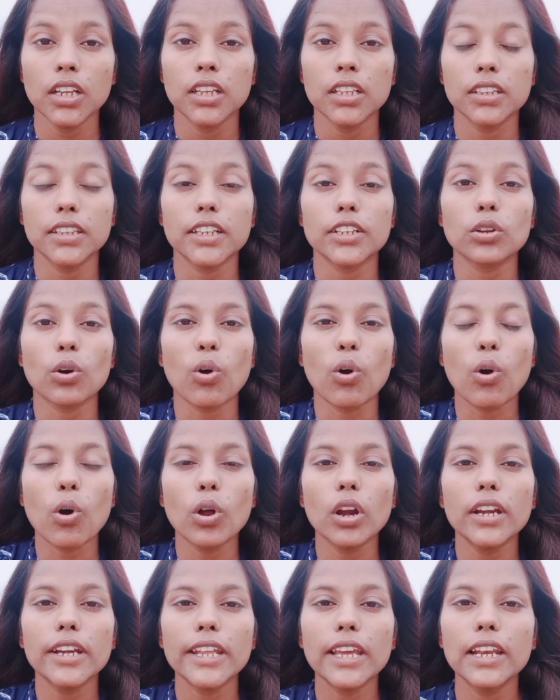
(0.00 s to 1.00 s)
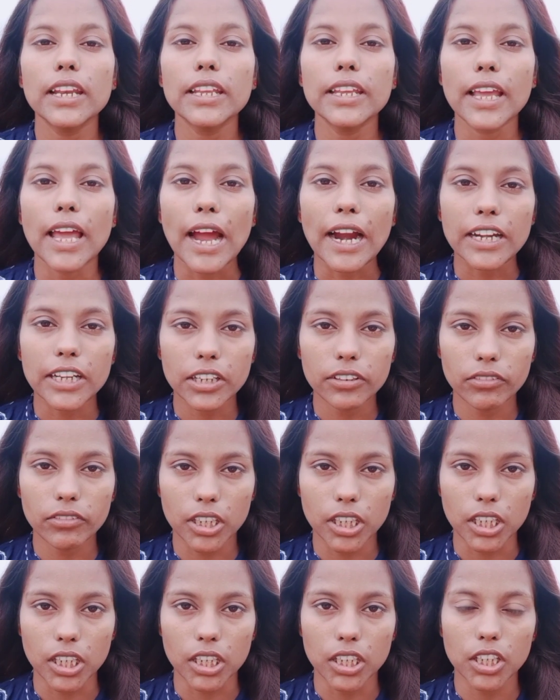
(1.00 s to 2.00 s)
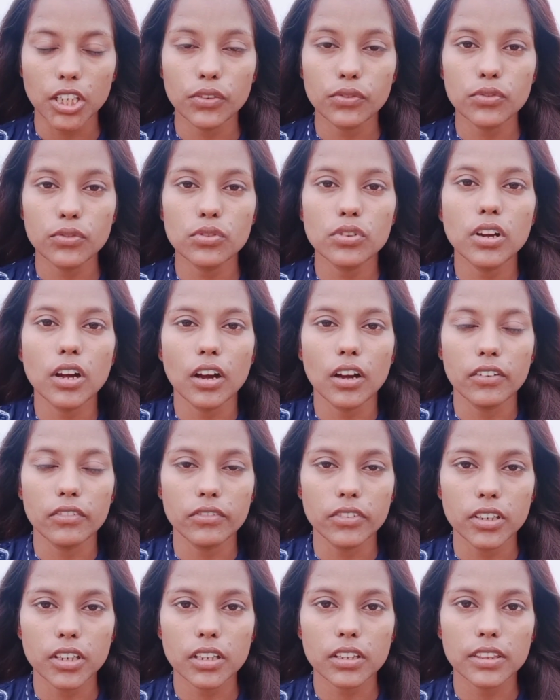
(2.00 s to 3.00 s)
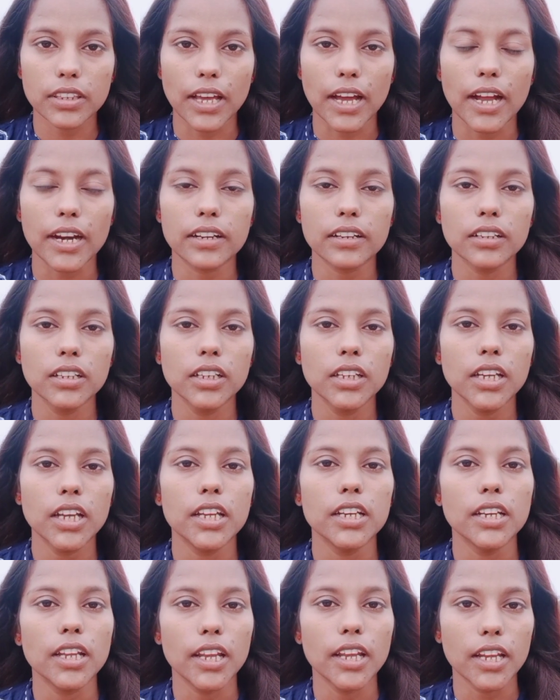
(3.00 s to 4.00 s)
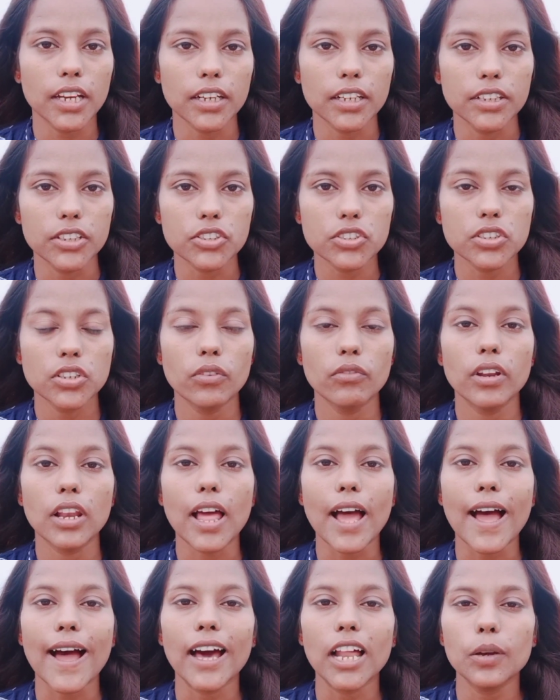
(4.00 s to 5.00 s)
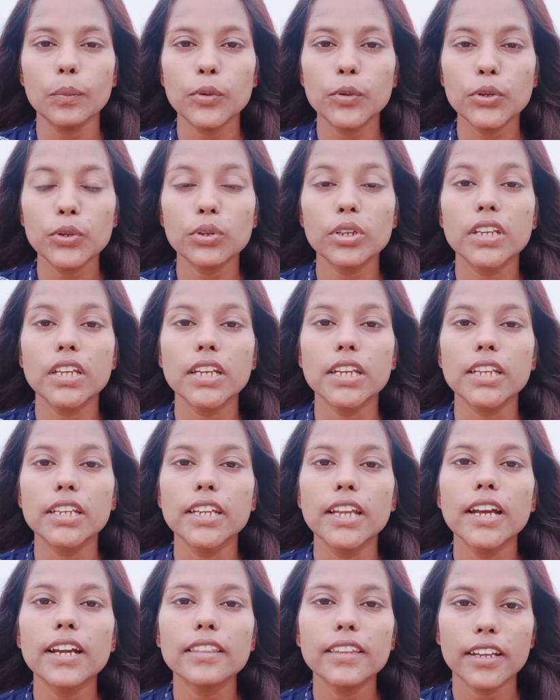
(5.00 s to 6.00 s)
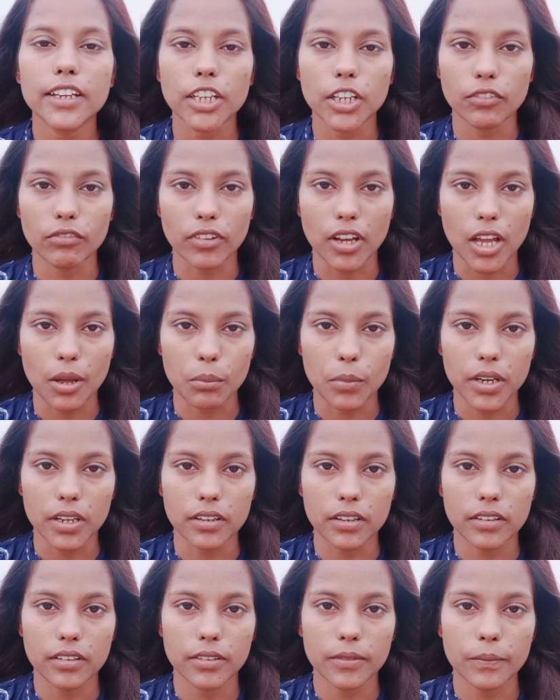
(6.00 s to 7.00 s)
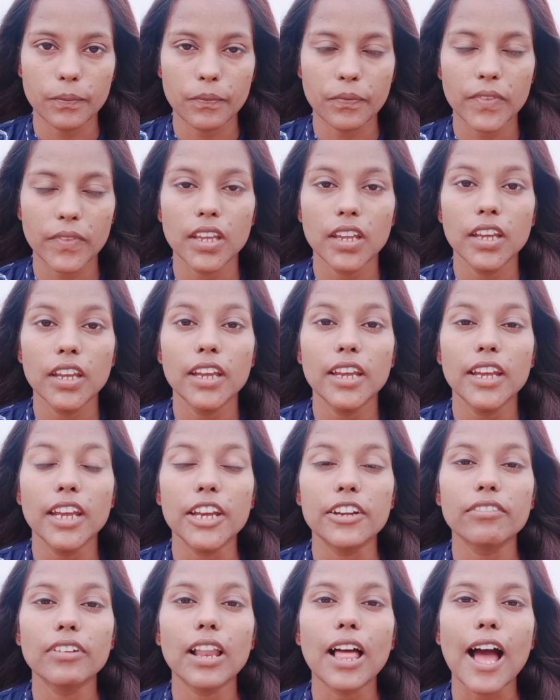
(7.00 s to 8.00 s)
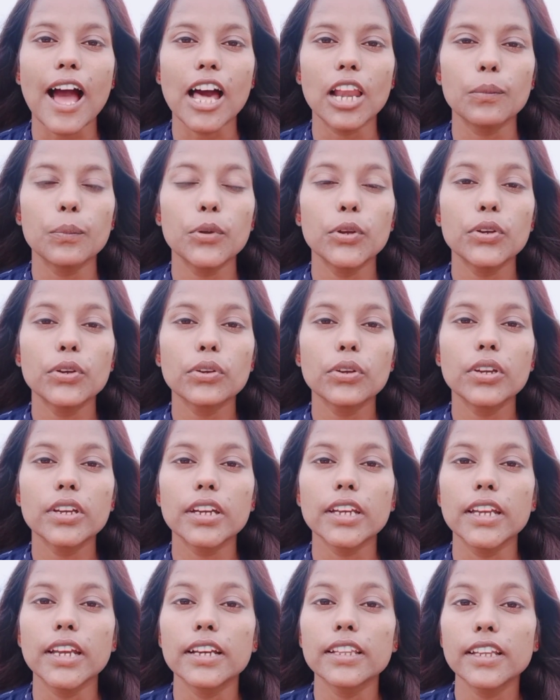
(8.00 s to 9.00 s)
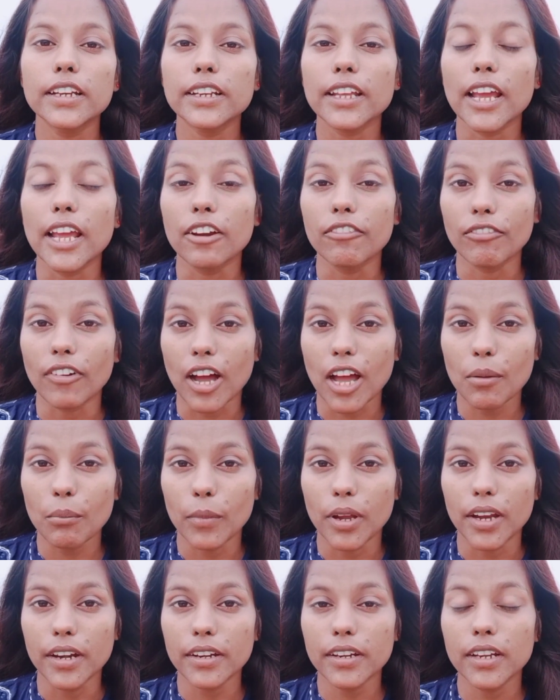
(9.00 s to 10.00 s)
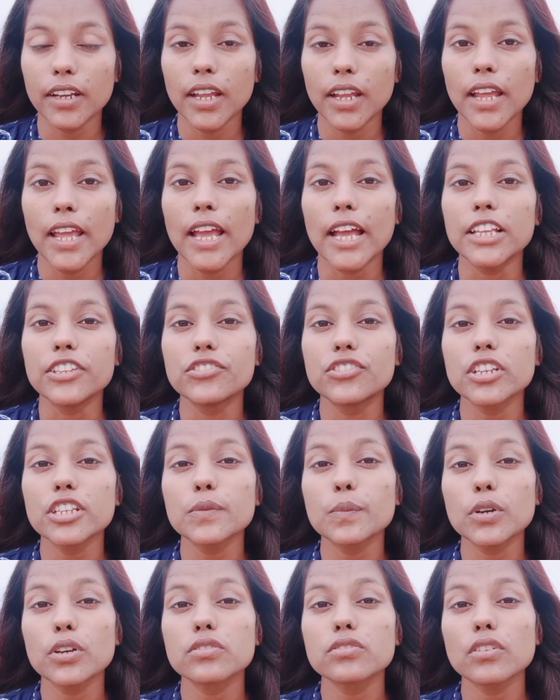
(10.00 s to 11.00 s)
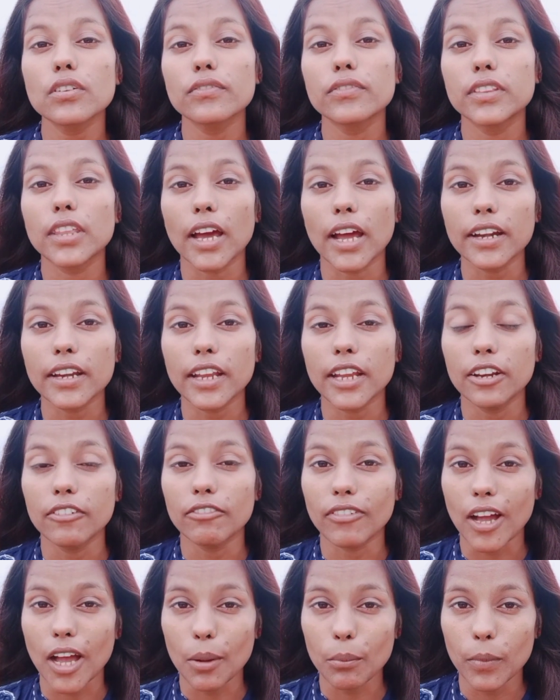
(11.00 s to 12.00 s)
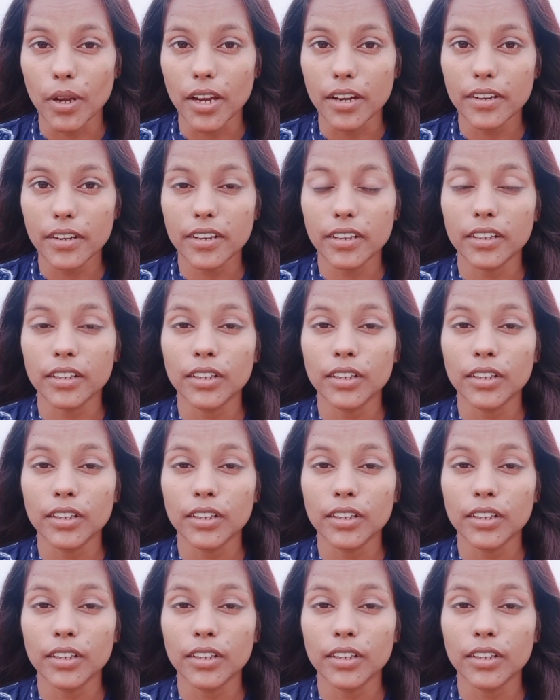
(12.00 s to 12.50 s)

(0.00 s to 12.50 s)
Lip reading: That all daily activity, if you convert that in English, will help you to create that environment. It will help you to create that environment. And just because of that environment,